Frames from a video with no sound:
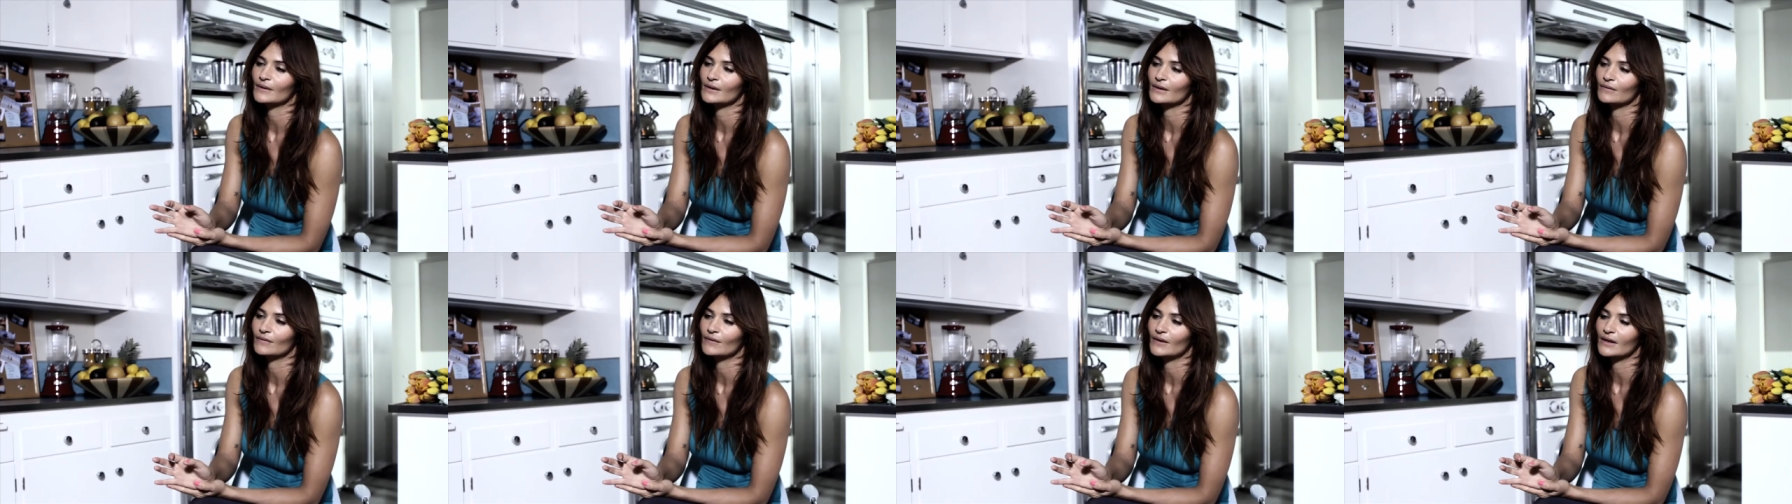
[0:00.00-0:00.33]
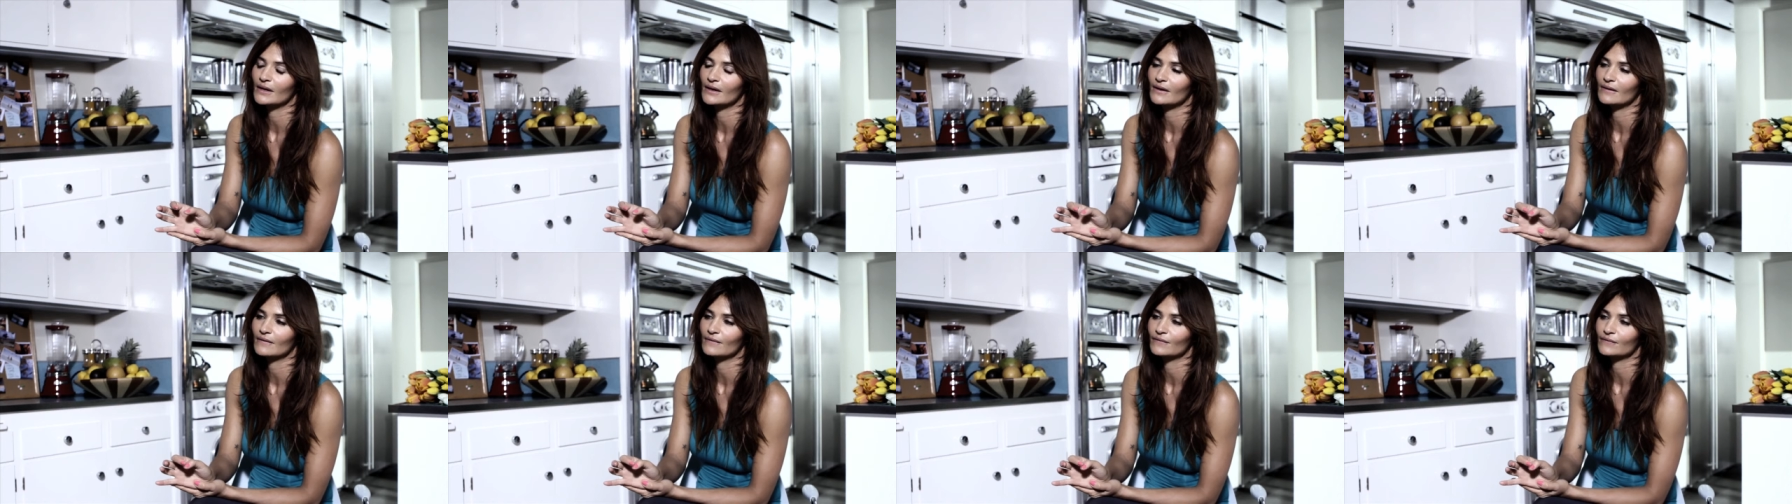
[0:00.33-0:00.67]
if I
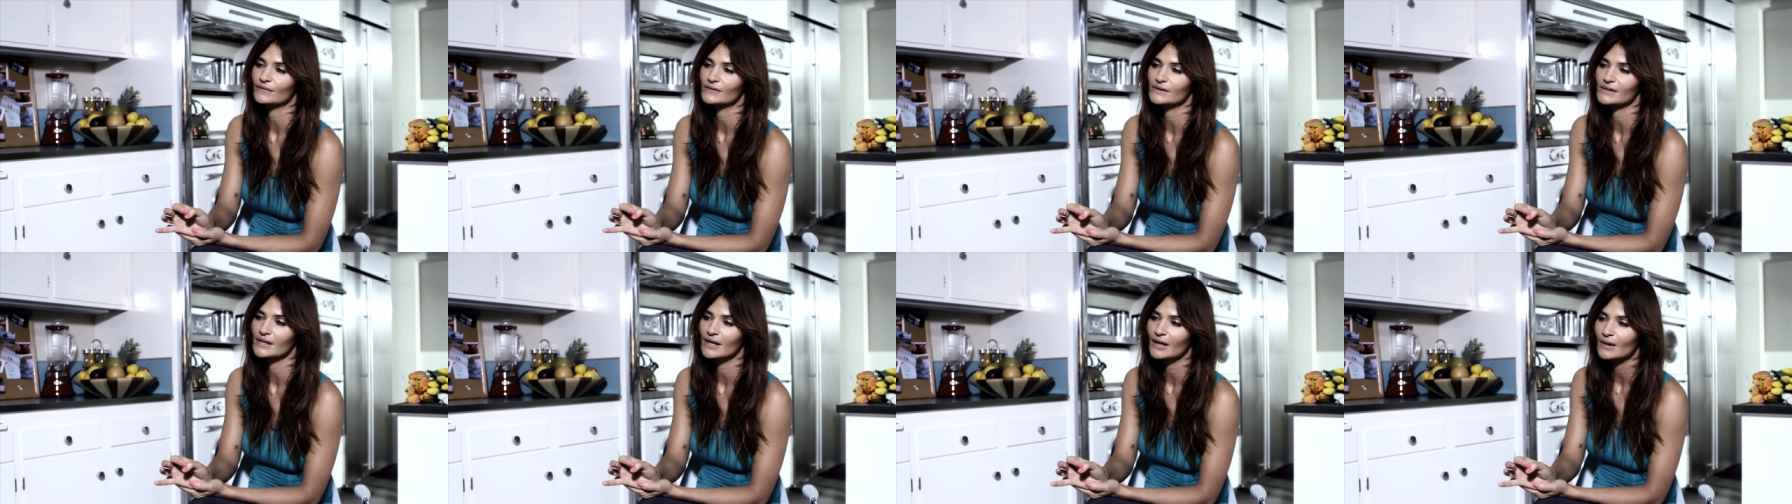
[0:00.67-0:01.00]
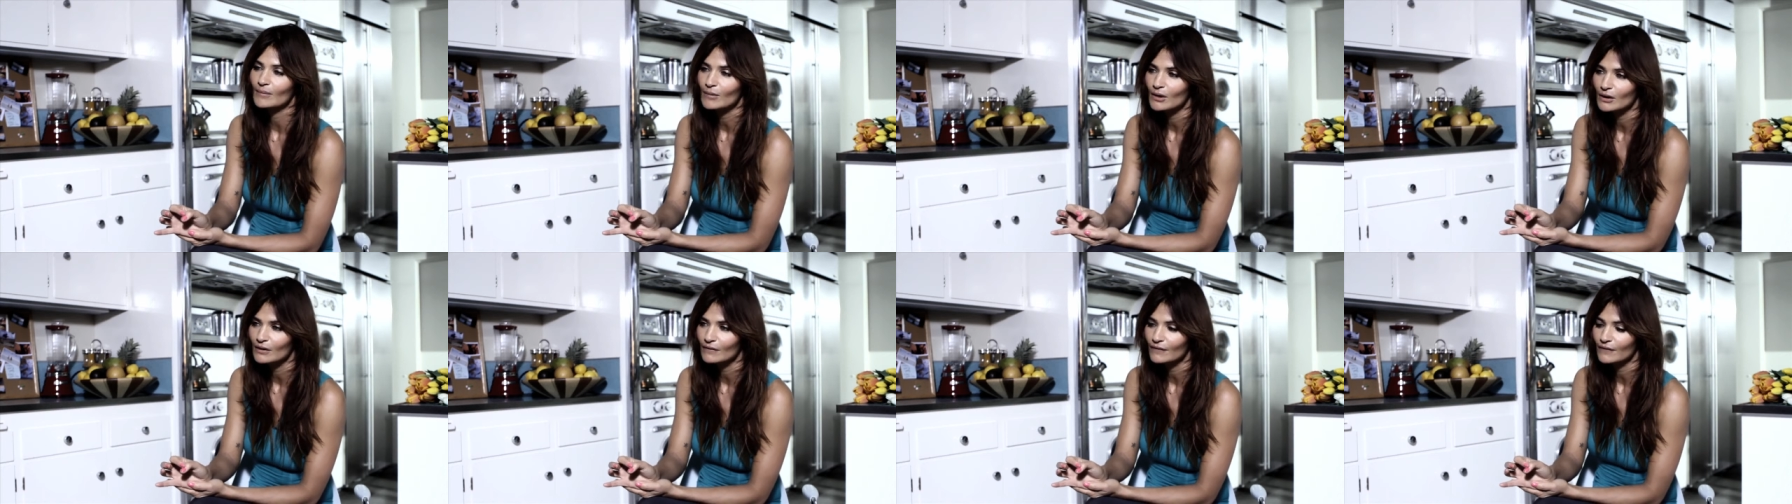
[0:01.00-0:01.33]
have time
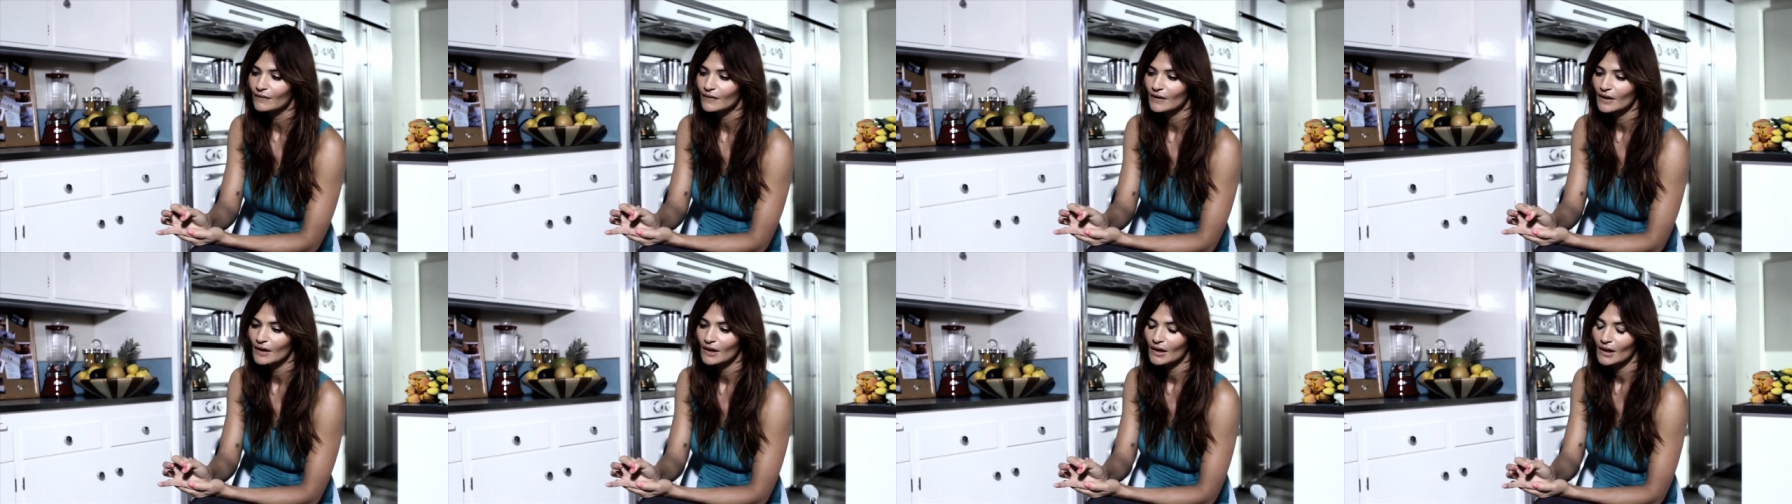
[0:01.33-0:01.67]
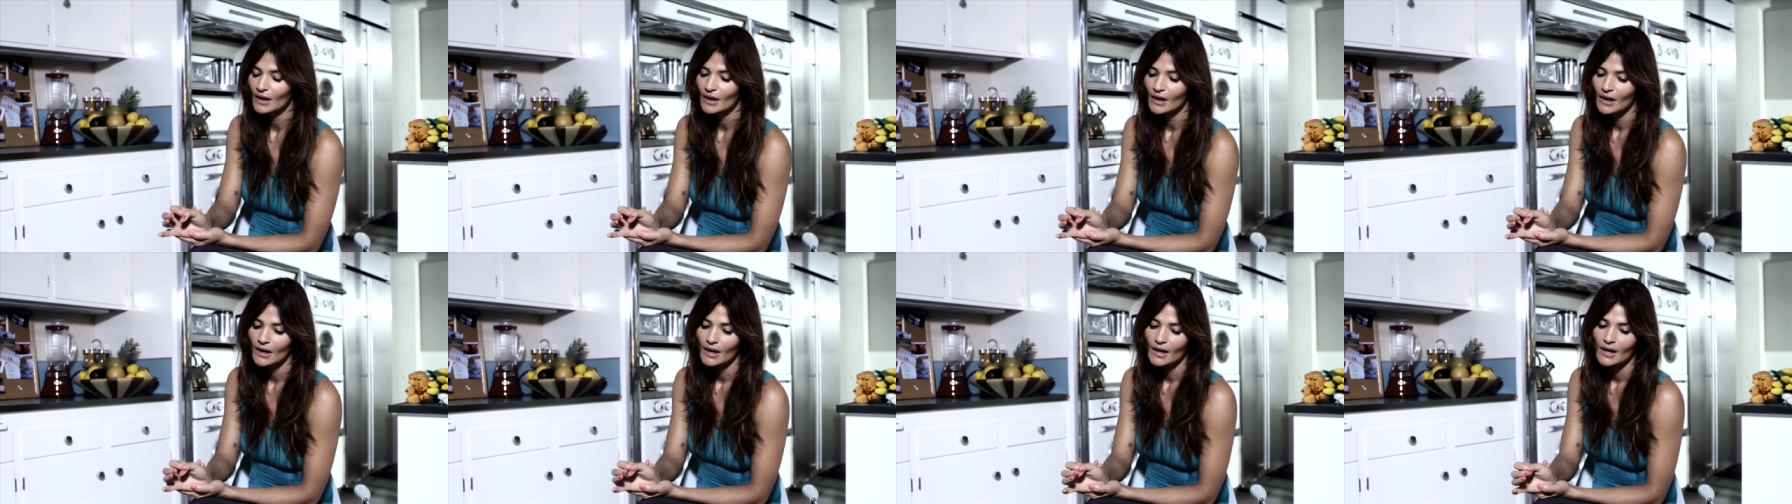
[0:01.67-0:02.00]
off.
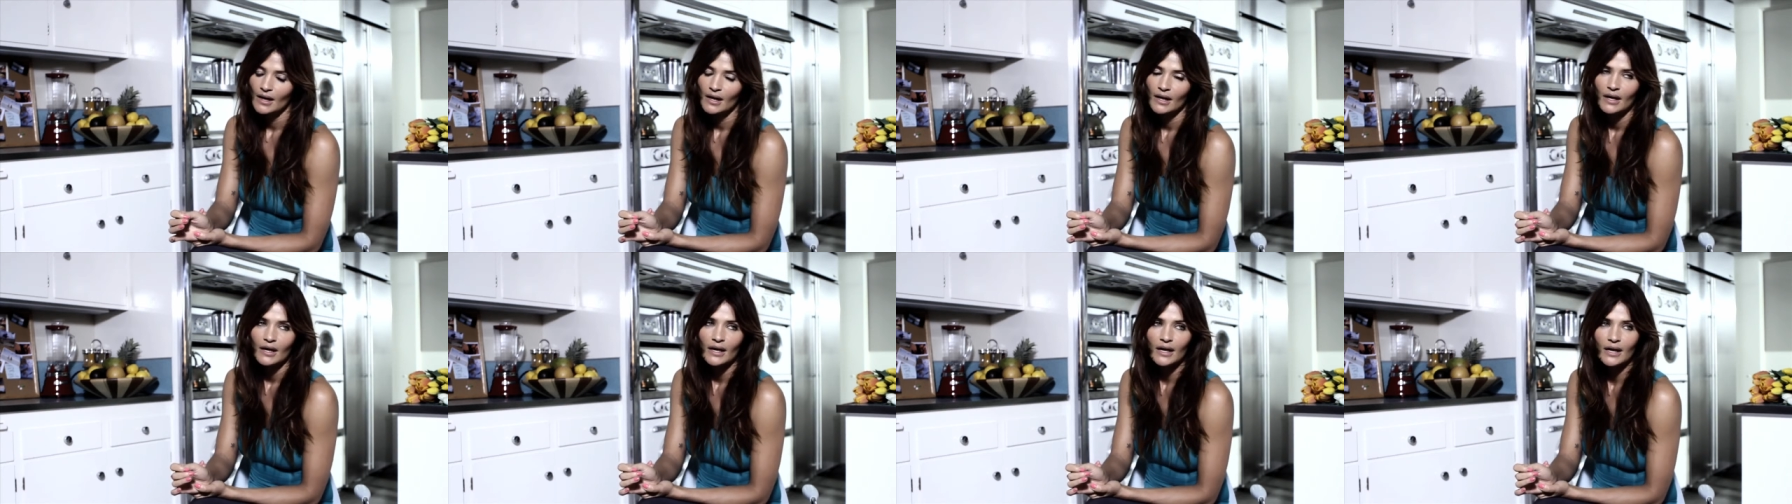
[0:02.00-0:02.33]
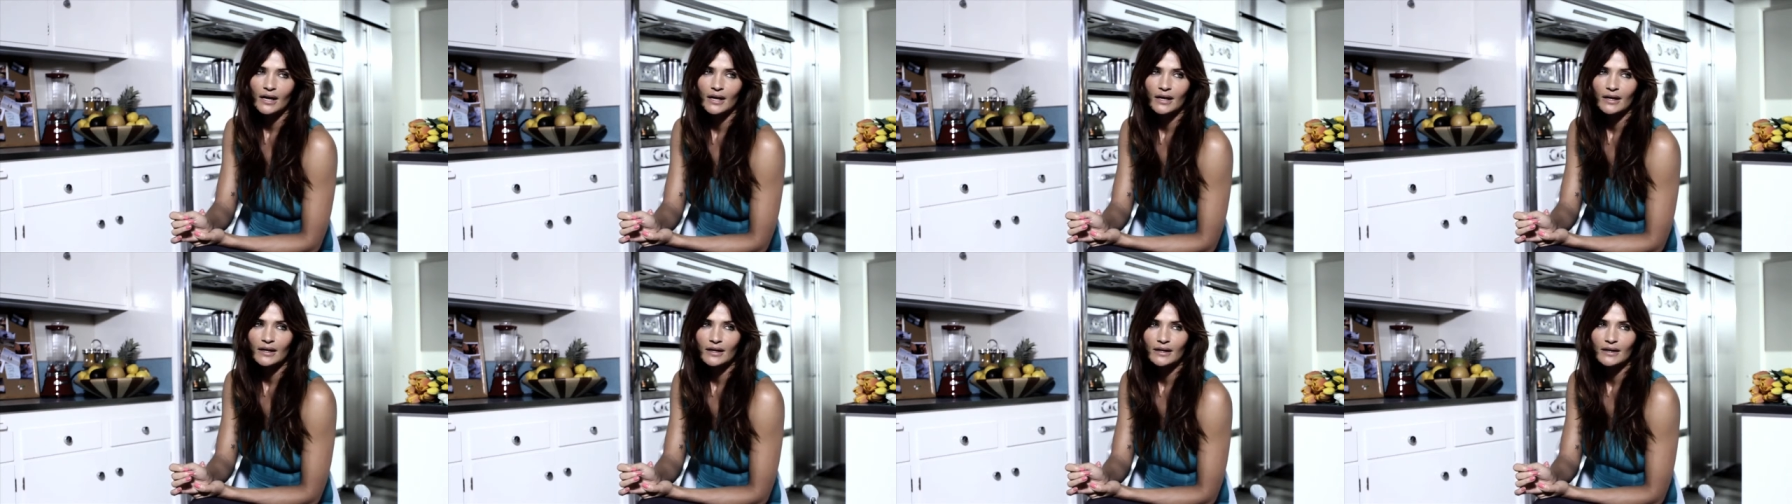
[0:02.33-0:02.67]

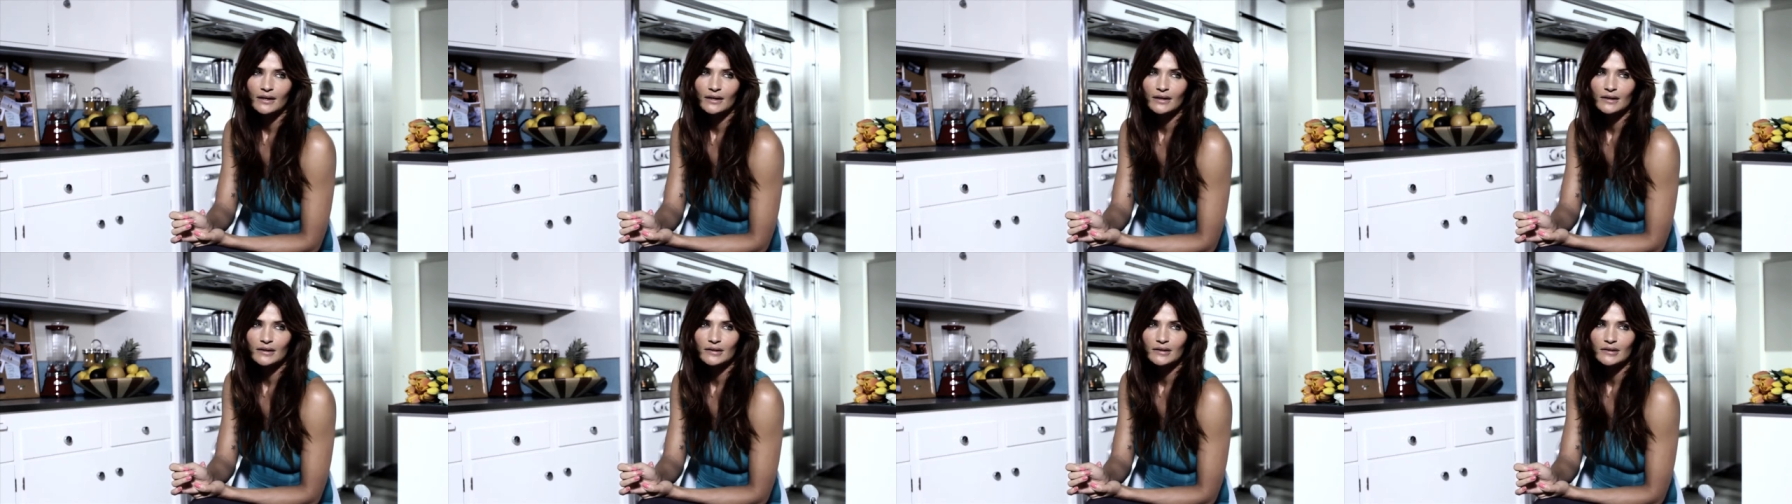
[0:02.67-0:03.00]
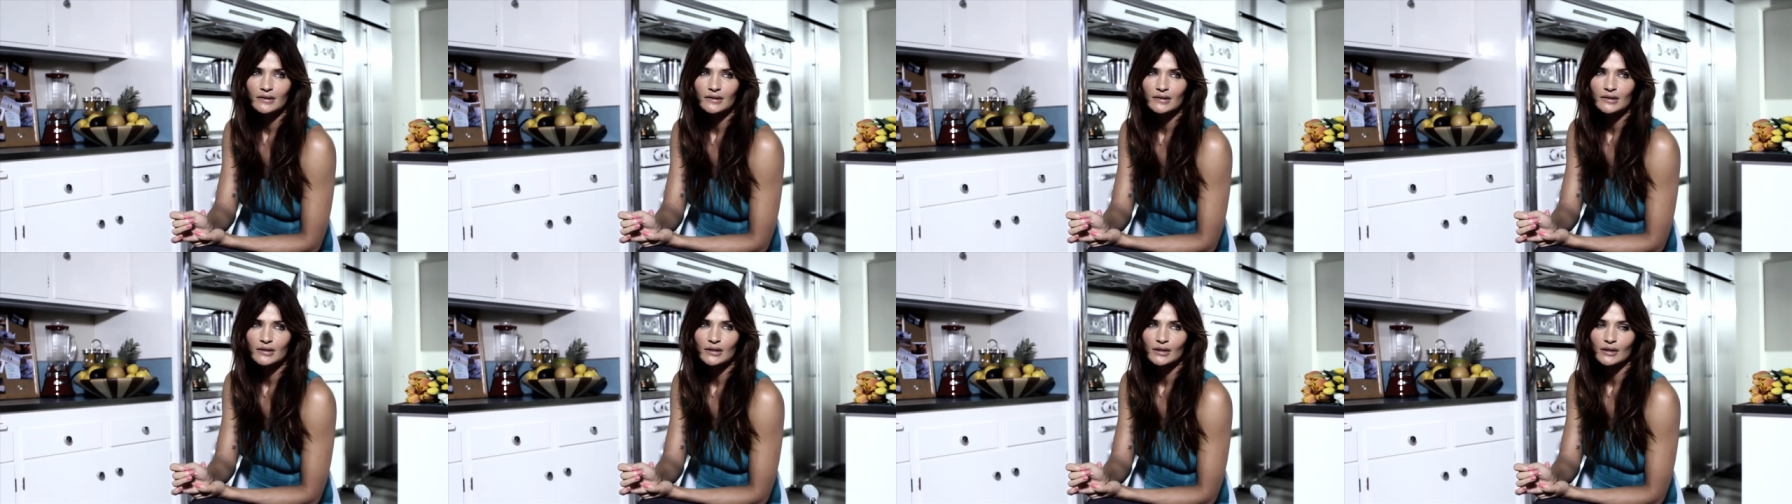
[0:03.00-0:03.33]

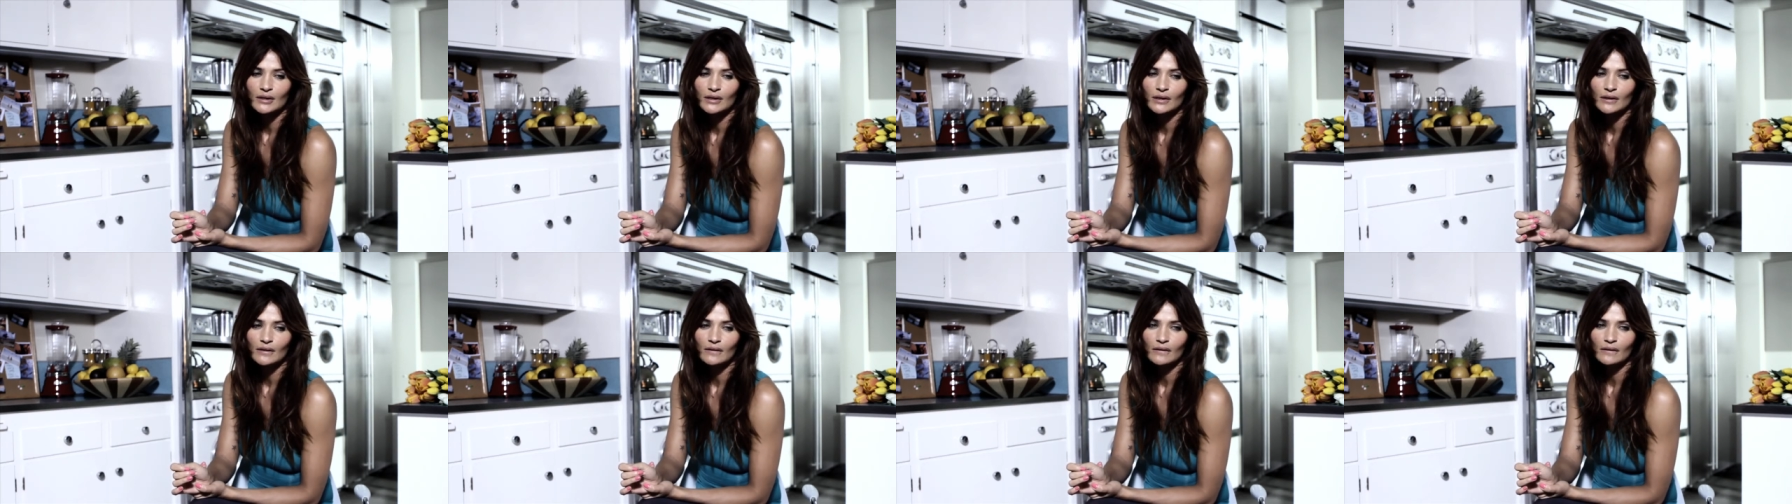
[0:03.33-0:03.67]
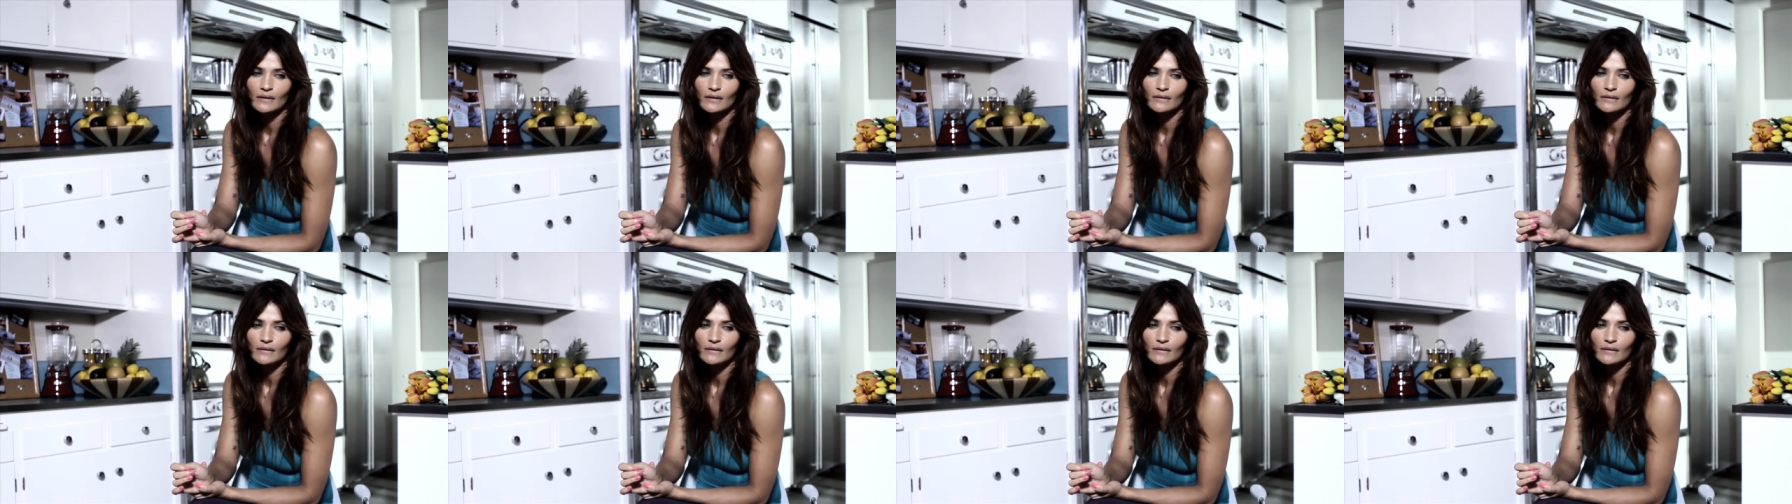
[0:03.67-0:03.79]
And uh,